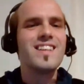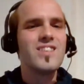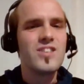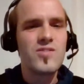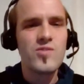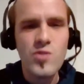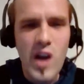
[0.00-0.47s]

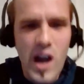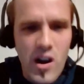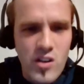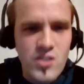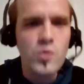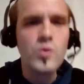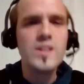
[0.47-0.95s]

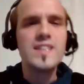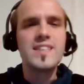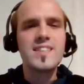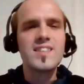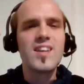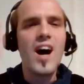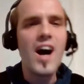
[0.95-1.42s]
throughout your
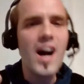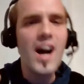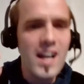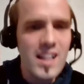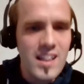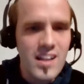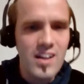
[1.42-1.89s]

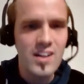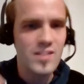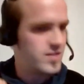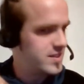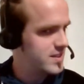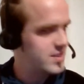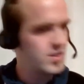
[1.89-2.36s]
entire
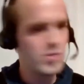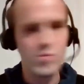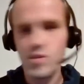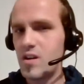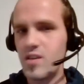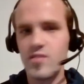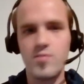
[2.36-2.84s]
life, and this is
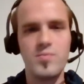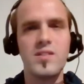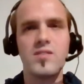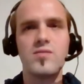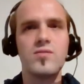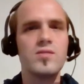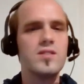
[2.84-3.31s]
what I've
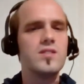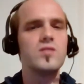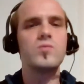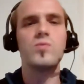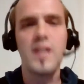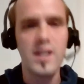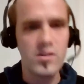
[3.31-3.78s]
been through, this
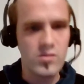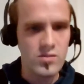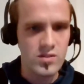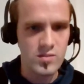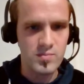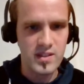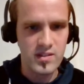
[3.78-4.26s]
is what
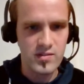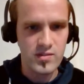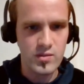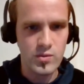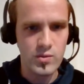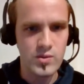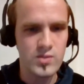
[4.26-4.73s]
Errol's been
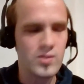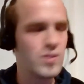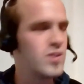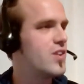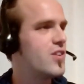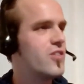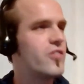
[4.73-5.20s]
through also,
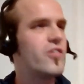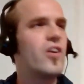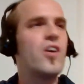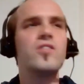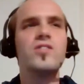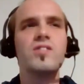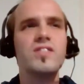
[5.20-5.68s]

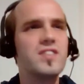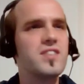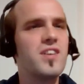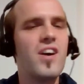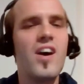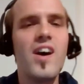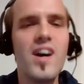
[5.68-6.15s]
throughout your
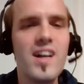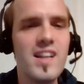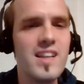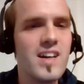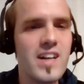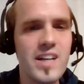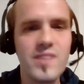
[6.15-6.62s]
entire
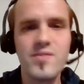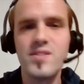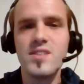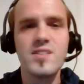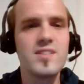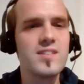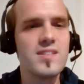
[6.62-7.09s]
life,
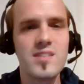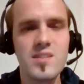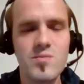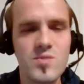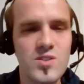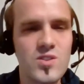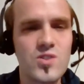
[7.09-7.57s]
the
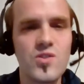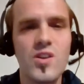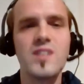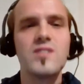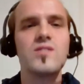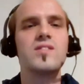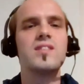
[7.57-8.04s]
system's
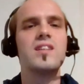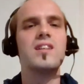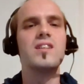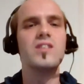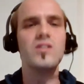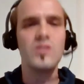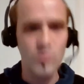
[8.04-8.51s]
trying to
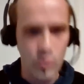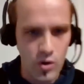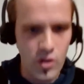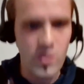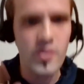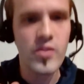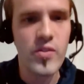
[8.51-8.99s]
tell you
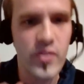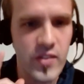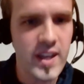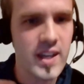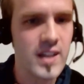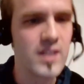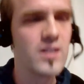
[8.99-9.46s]
one
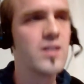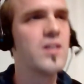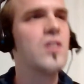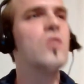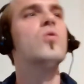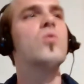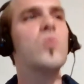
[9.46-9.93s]
thing
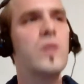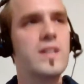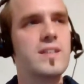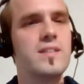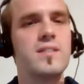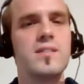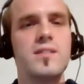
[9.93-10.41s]

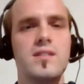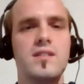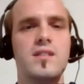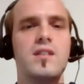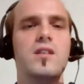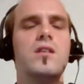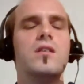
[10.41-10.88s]
always.
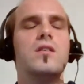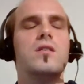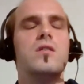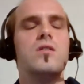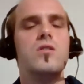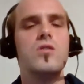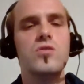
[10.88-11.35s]

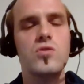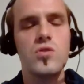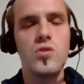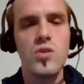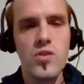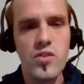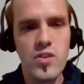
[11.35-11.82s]

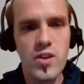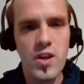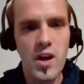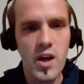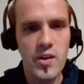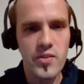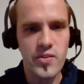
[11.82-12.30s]
You're
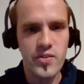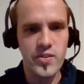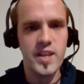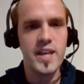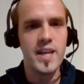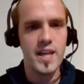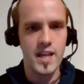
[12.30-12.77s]

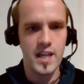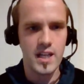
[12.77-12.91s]
nothing.